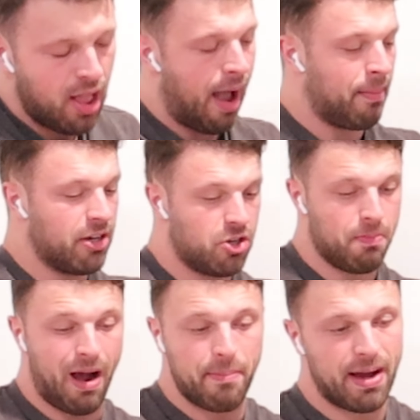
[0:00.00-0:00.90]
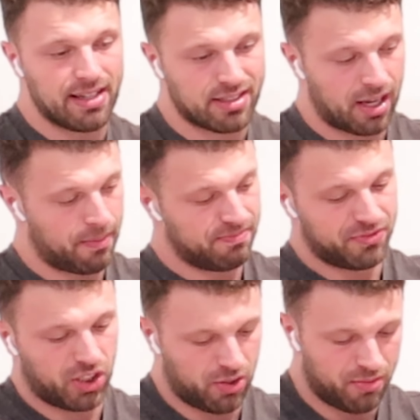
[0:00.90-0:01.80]
I'm gonna do my best
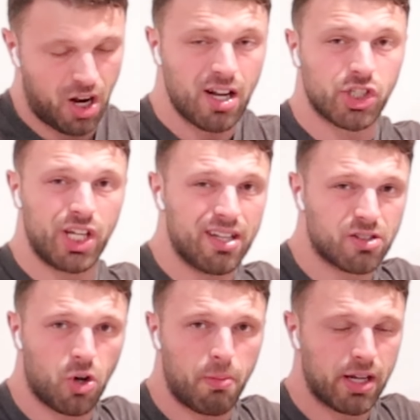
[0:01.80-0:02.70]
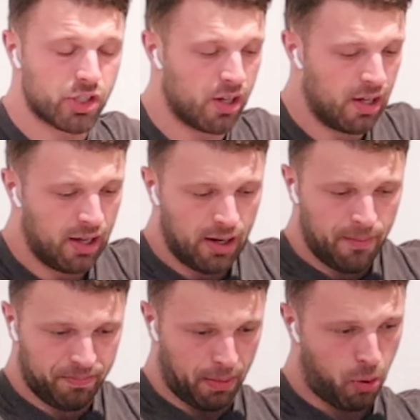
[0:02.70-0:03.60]
to not cheat it so much.
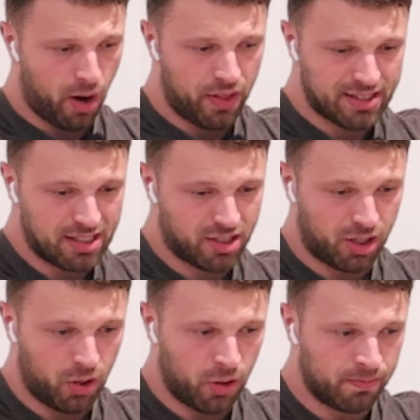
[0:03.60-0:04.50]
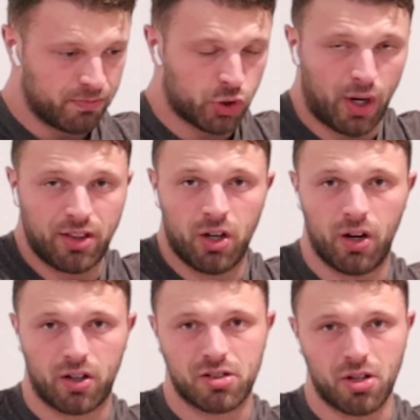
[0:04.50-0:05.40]
The point of this is to train the
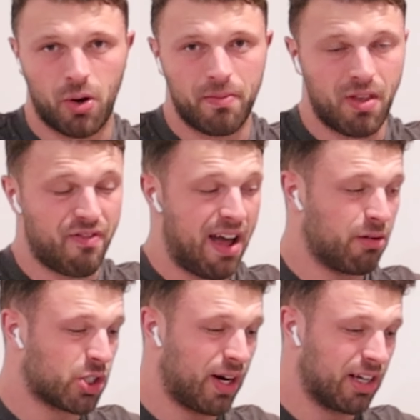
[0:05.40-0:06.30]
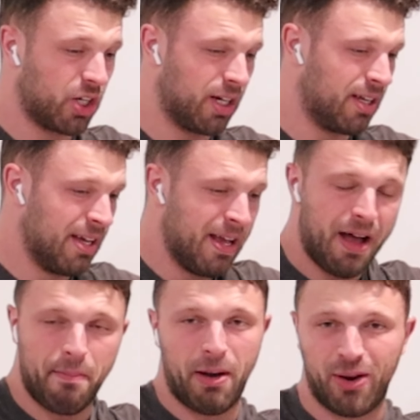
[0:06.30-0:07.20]
hook. So if I don't train it good,
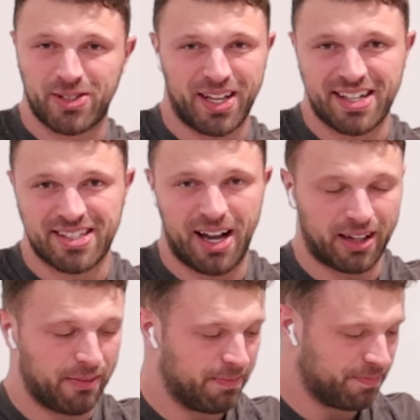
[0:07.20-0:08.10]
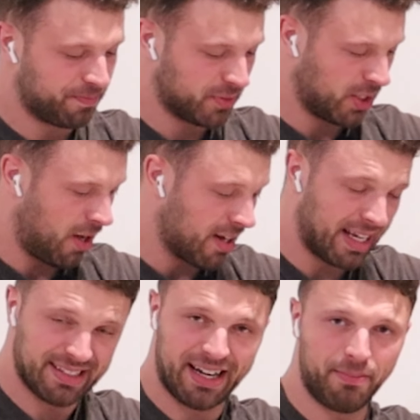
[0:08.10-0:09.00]
my hook's gonna suck. So I'll
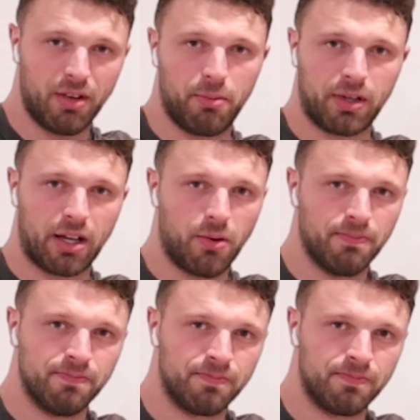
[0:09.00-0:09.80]
get it set up and we'll get going.